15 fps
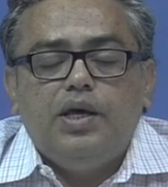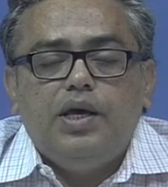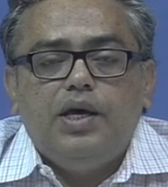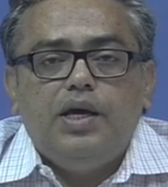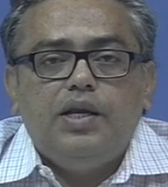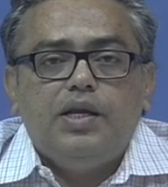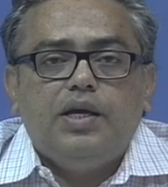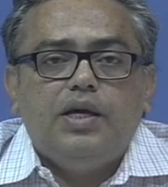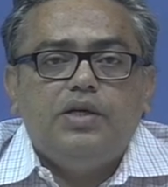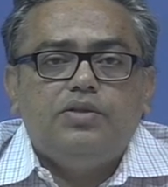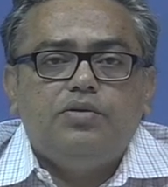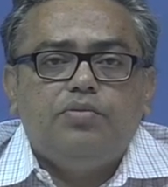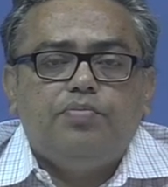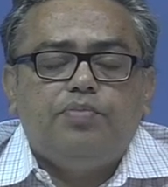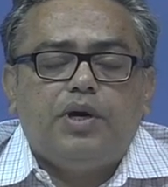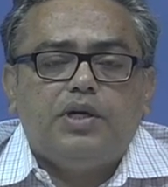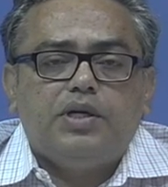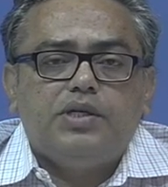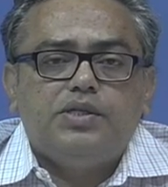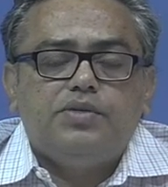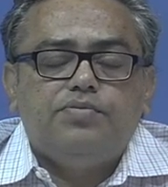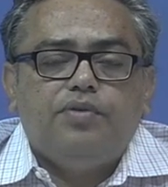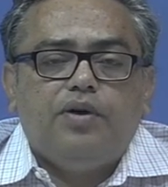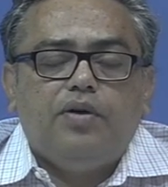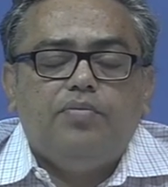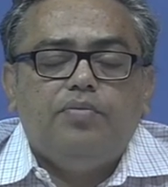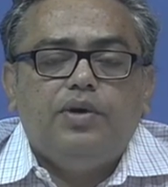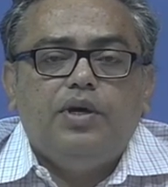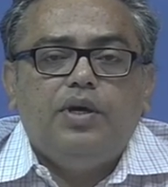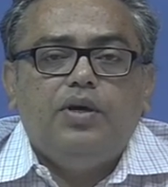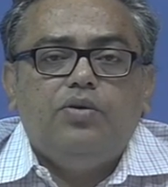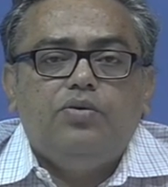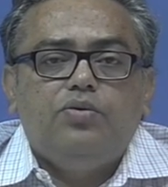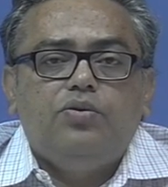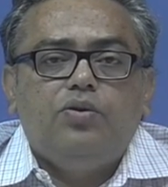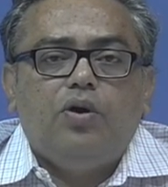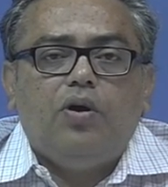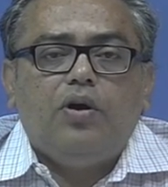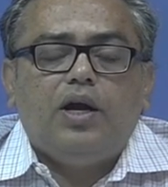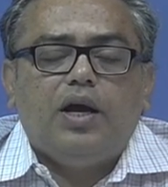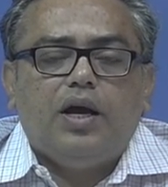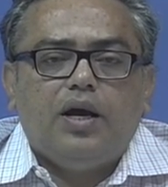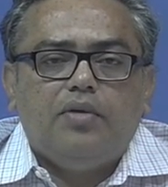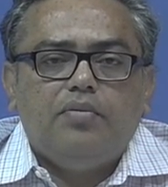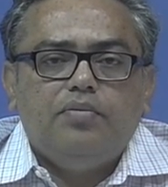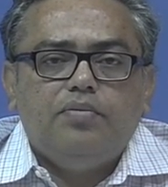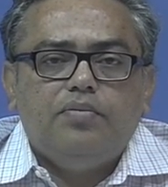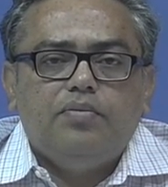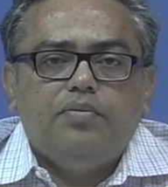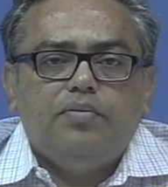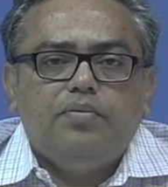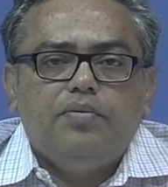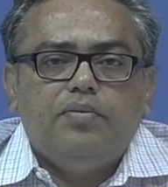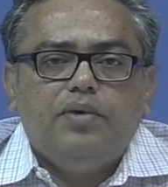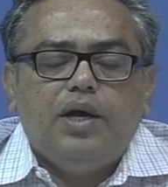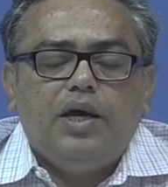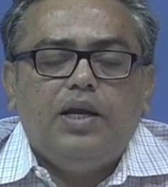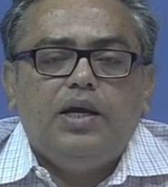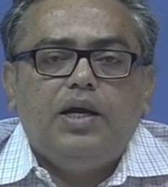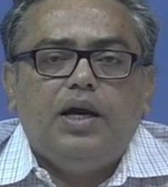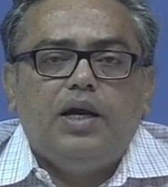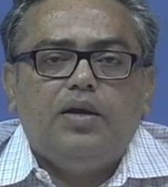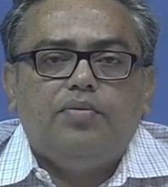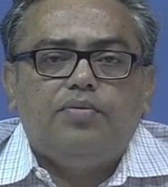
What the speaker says: In case of a partnership firm, you do not have any kind of